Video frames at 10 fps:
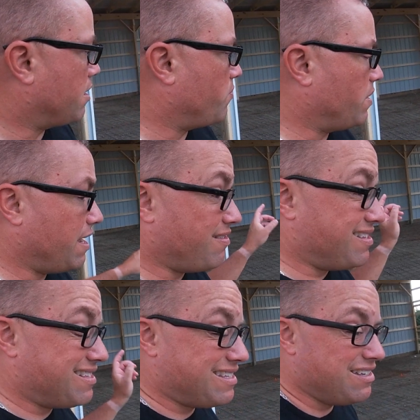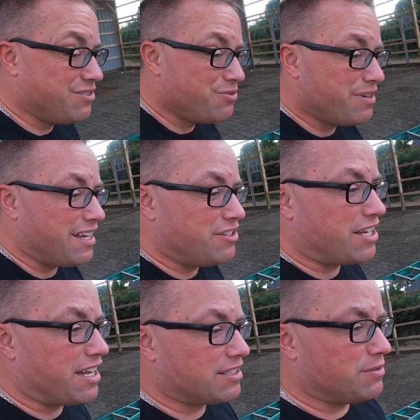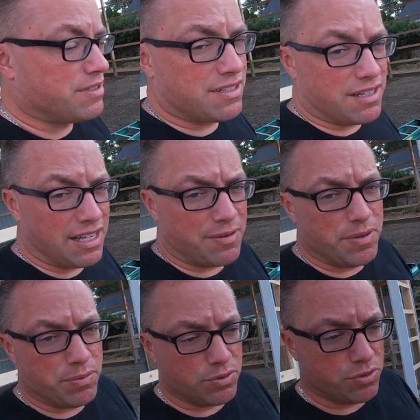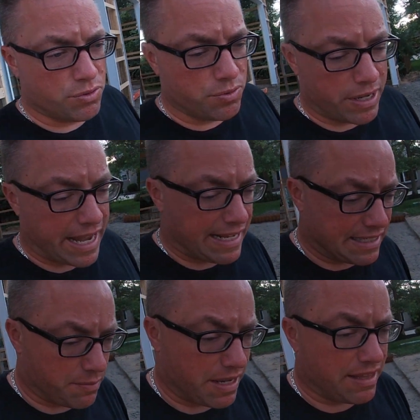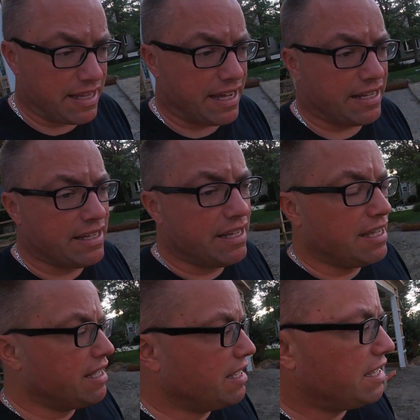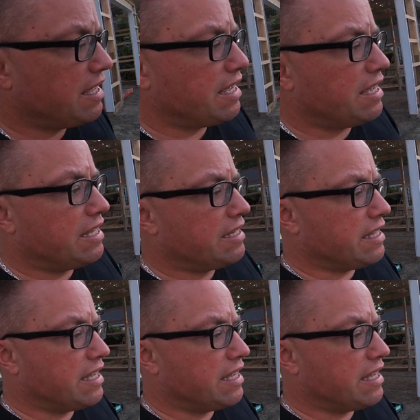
We had the Sea-Doo HX, which a lot of people do ask about that, and